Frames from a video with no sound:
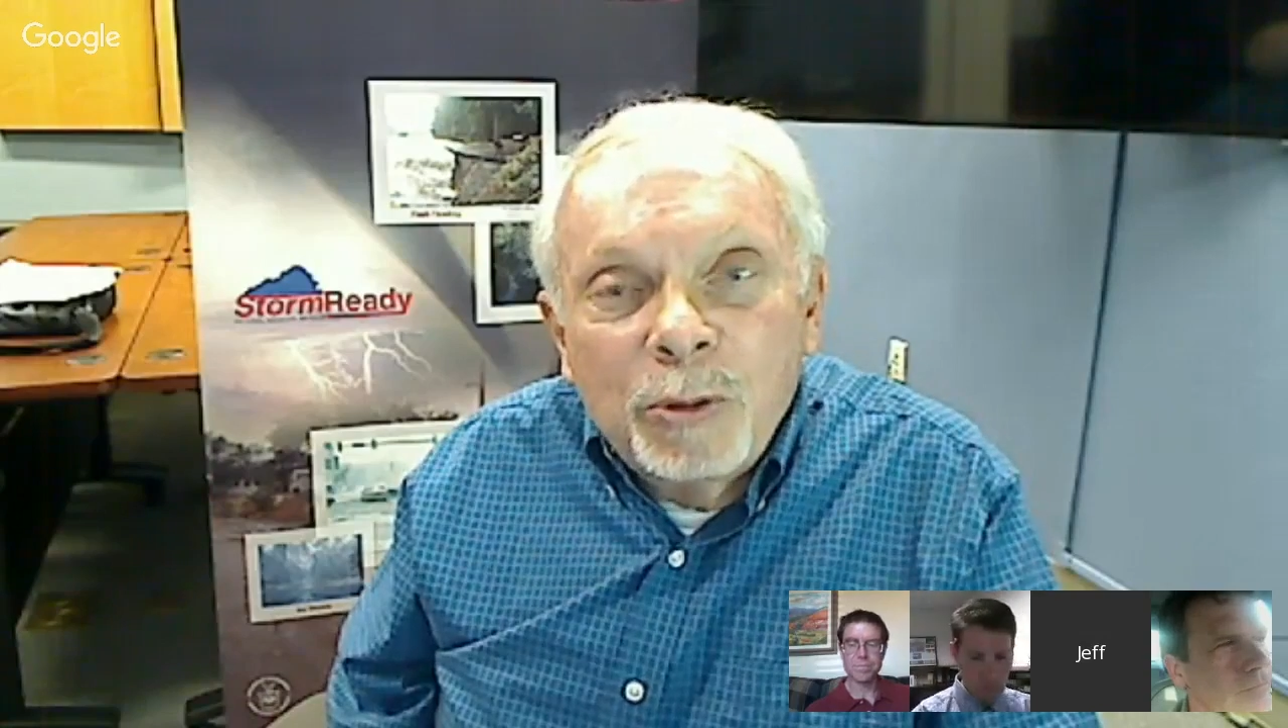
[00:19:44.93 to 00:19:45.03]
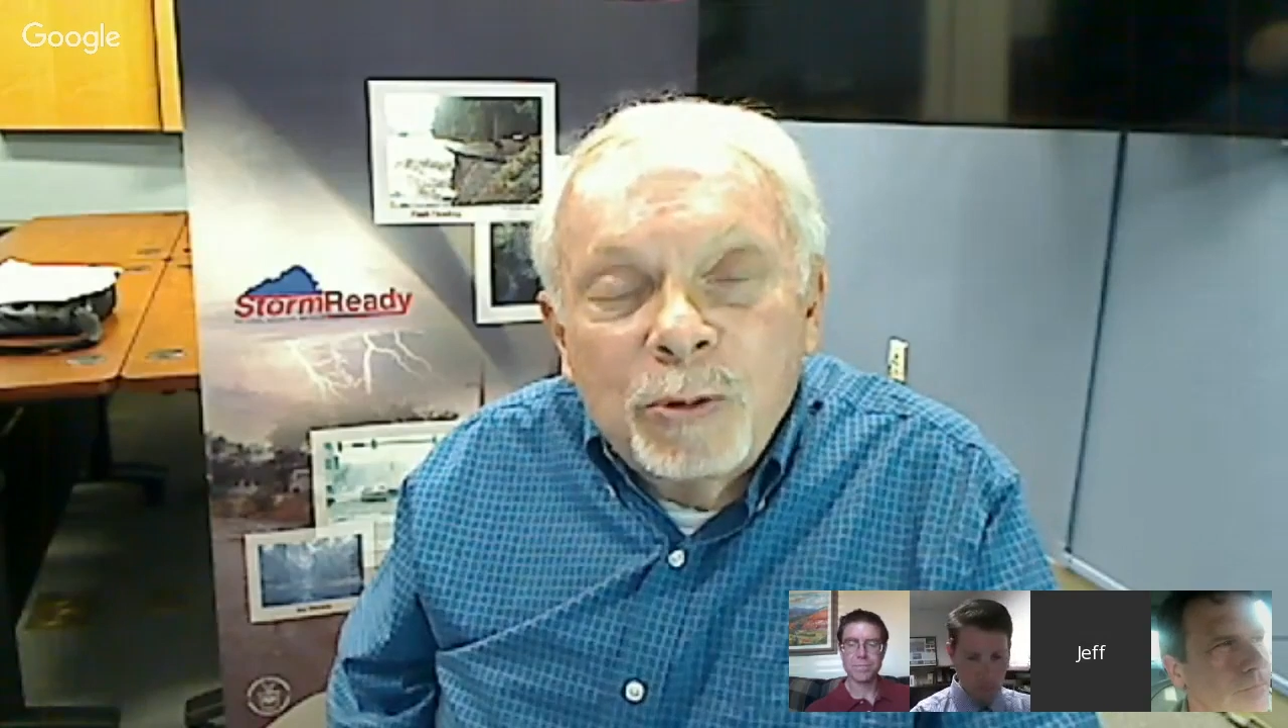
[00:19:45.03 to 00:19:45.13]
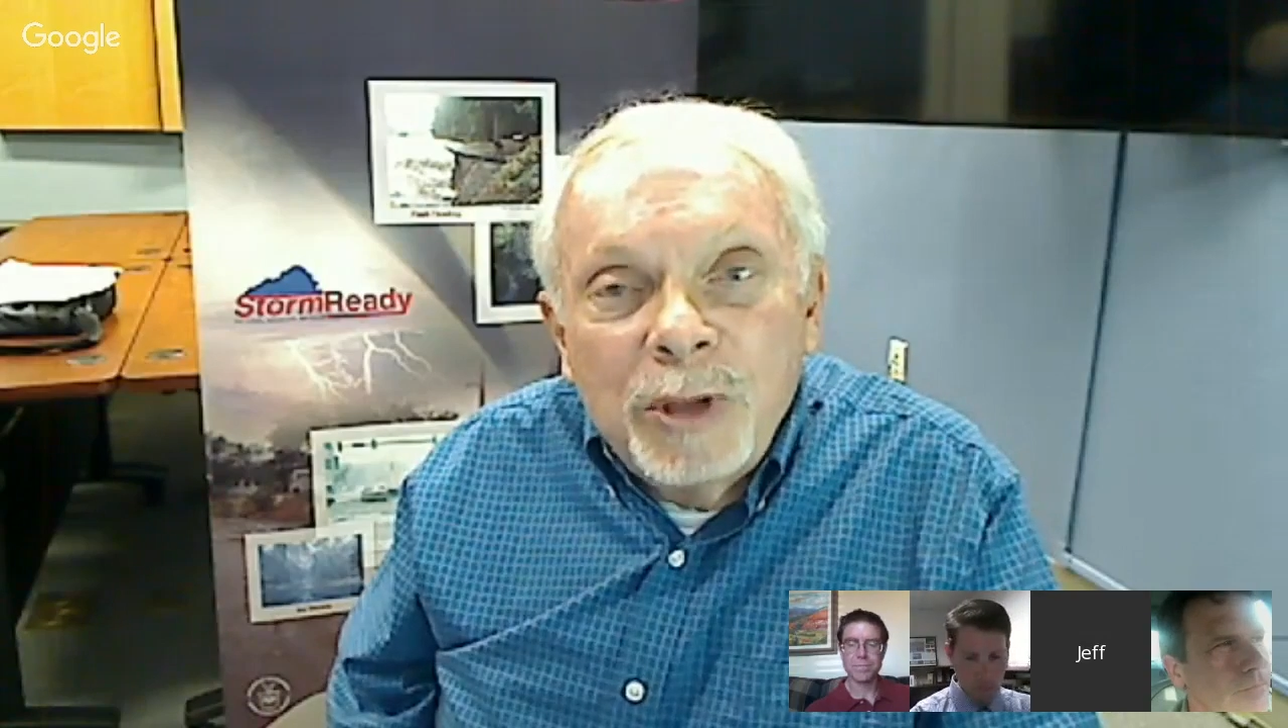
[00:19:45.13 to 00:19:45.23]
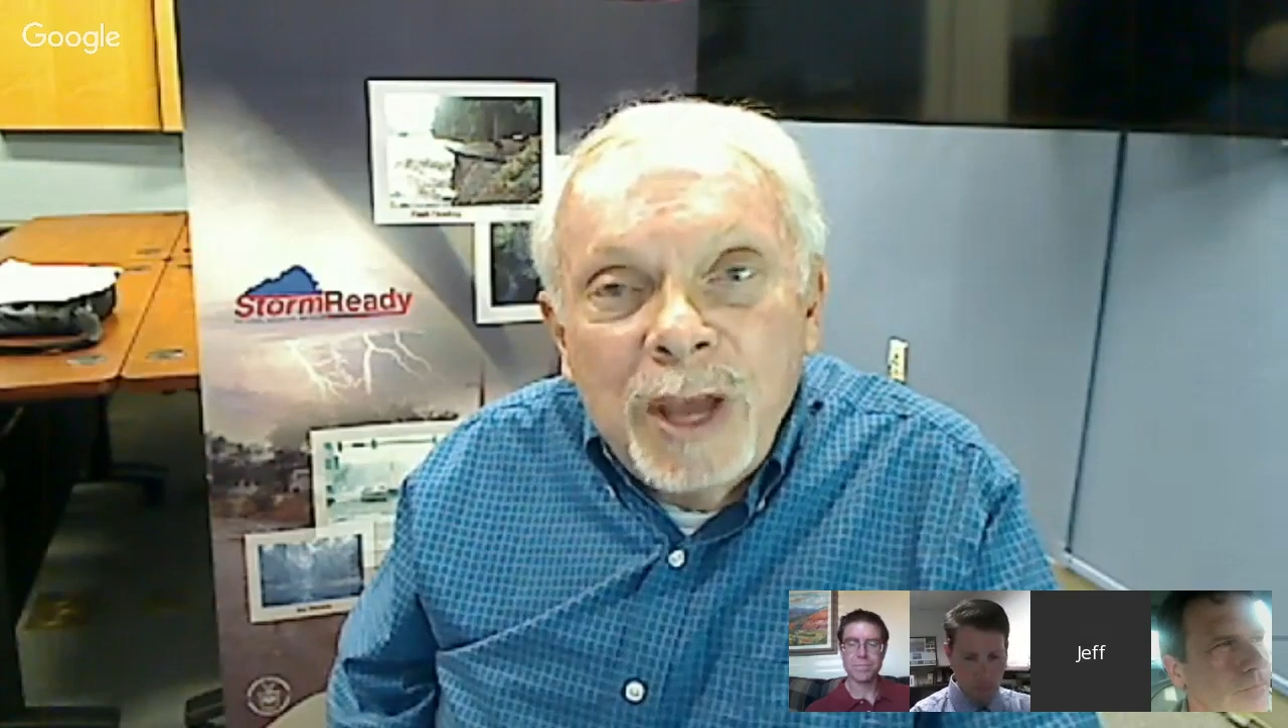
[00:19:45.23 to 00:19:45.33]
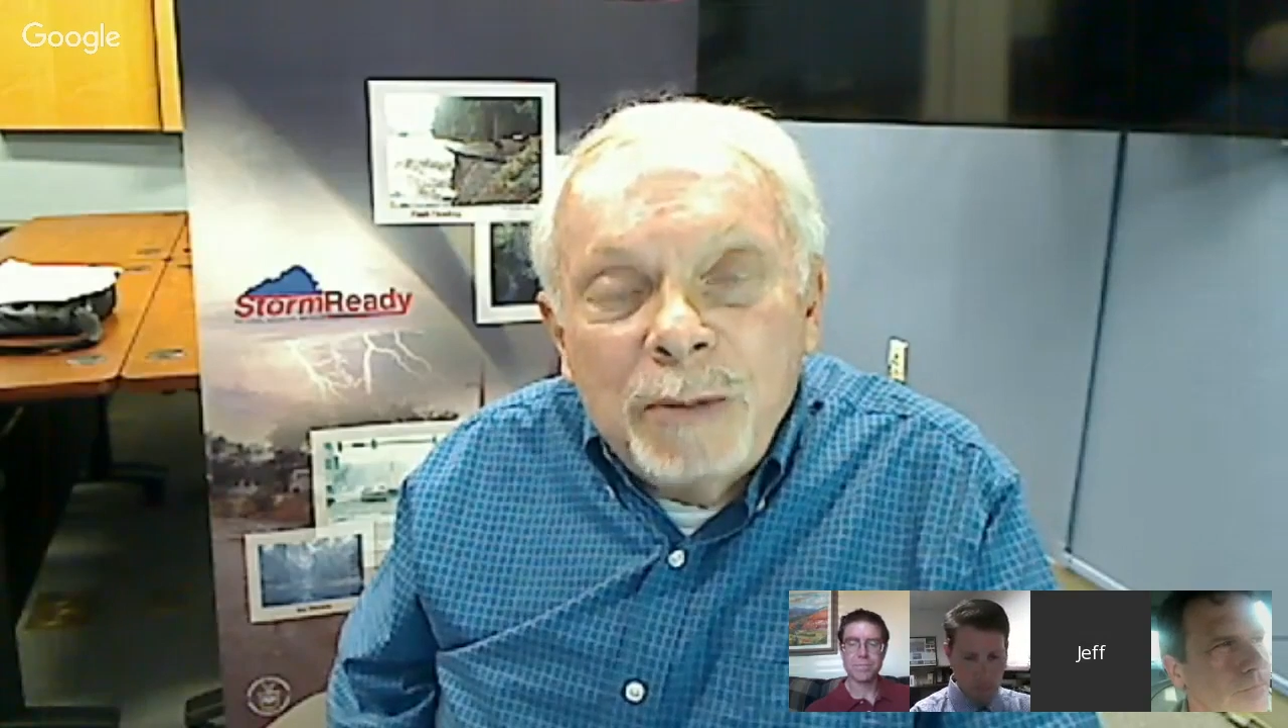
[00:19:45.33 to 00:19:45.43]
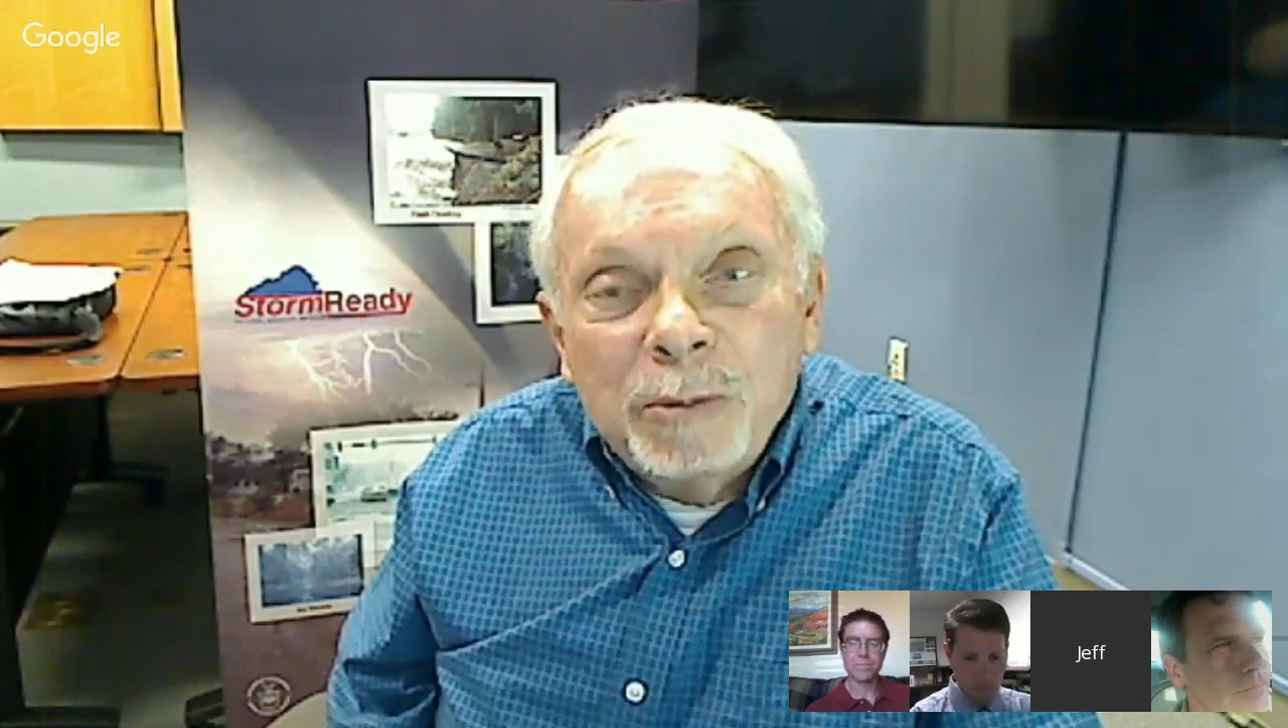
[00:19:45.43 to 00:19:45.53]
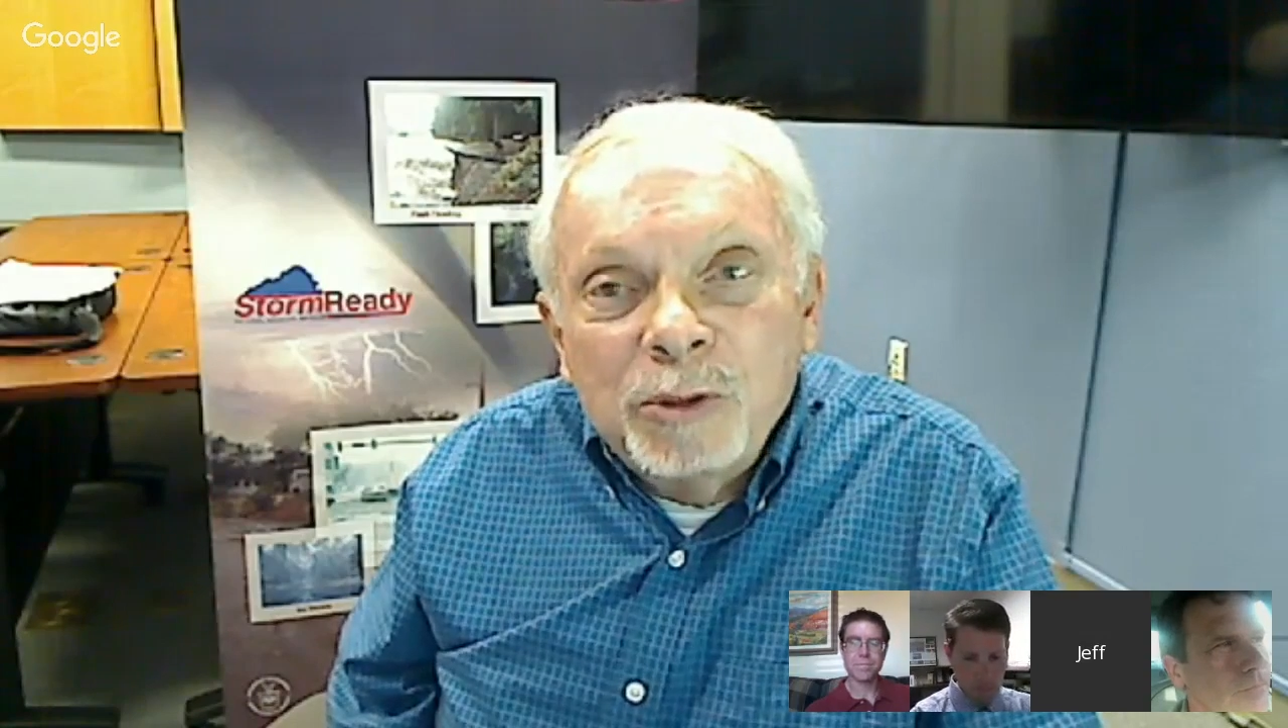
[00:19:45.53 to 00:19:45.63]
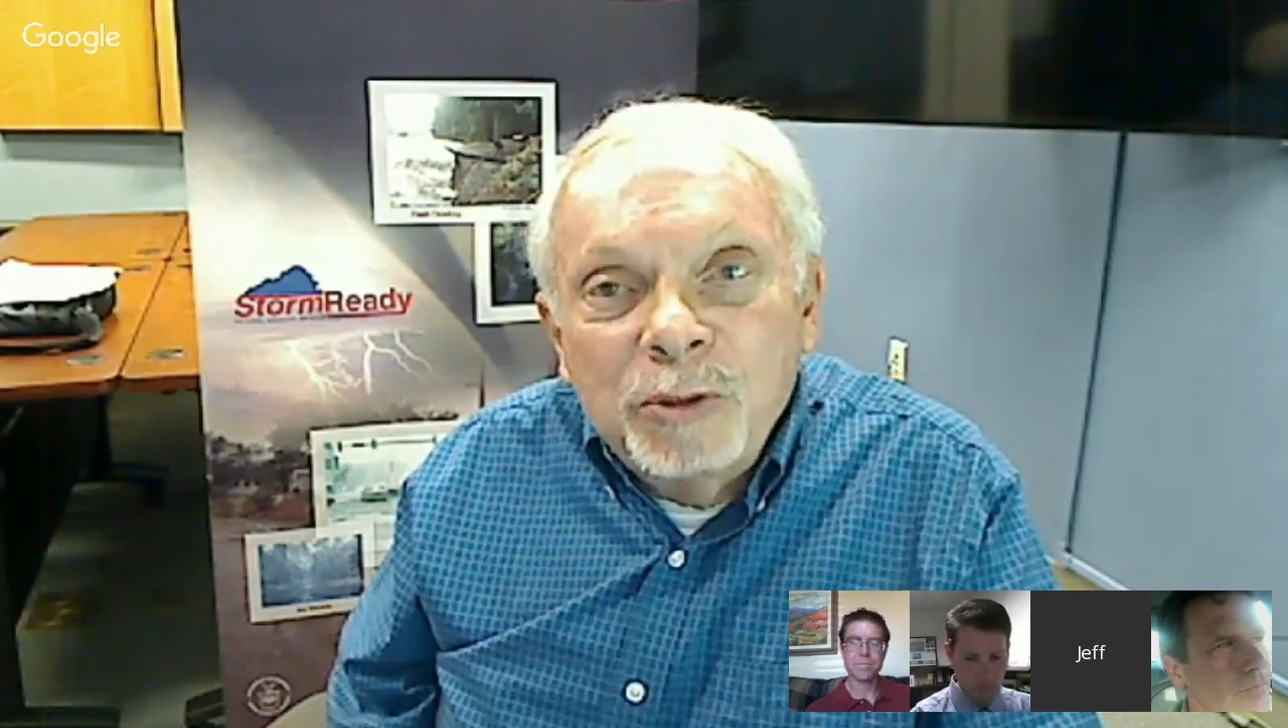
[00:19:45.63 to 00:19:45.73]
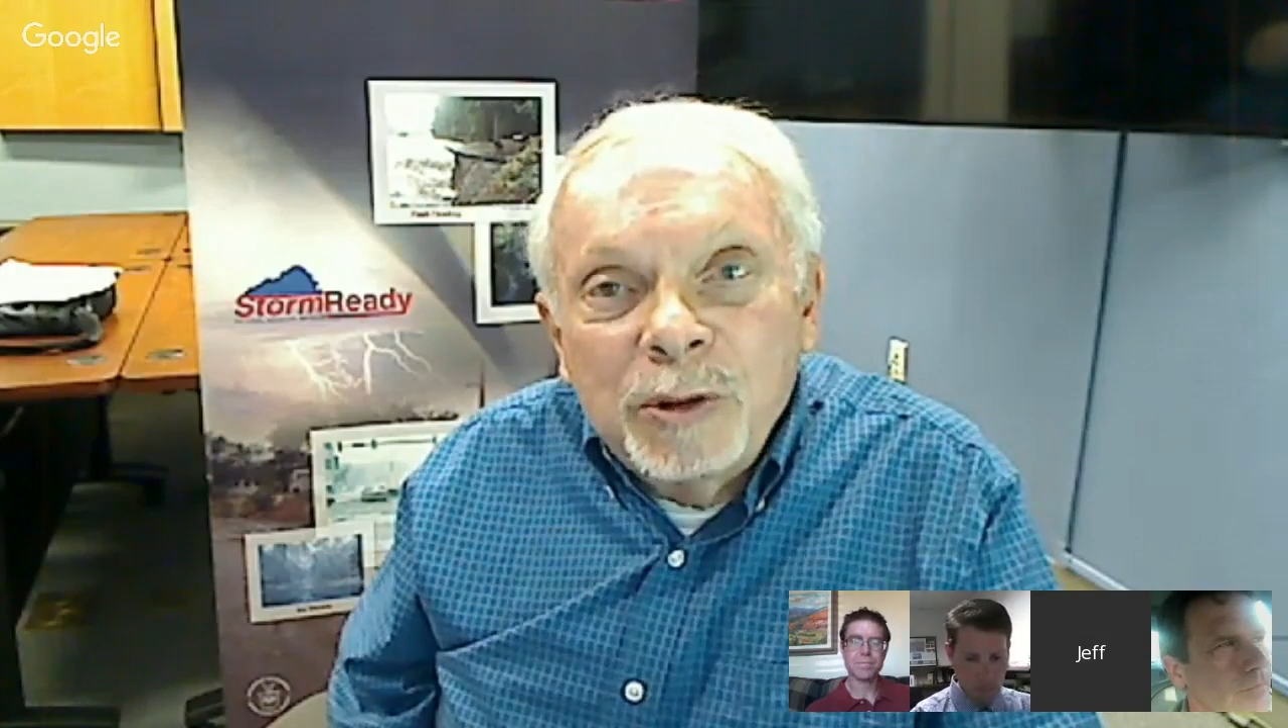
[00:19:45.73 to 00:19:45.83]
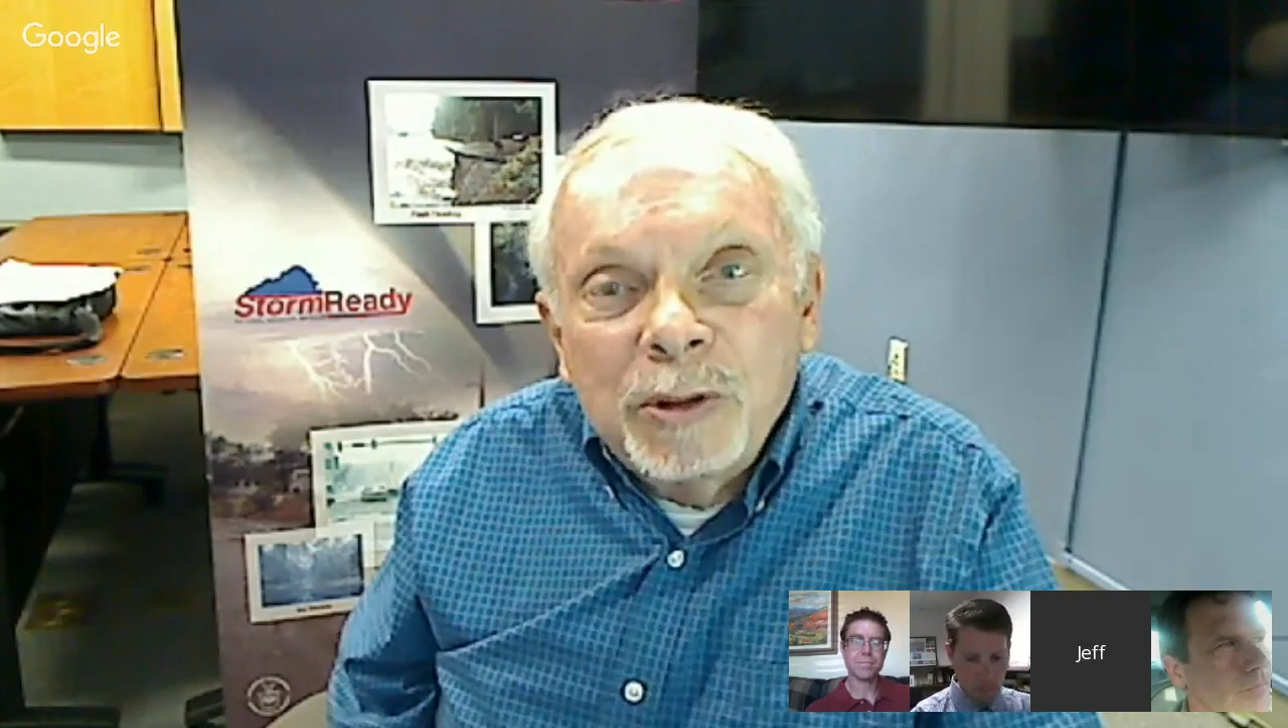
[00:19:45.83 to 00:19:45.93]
through the atmosphere,